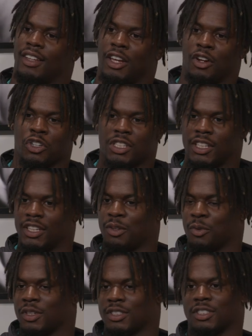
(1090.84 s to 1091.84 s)
he or she
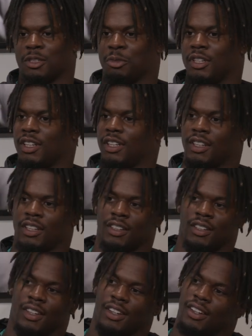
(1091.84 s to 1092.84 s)
wants to be,
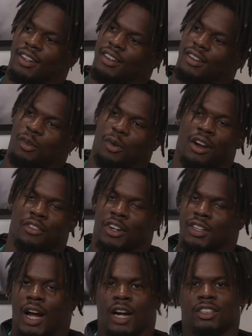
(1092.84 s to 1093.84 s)
whatever,
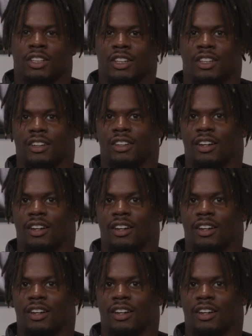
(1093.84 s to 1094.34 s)
a doctor.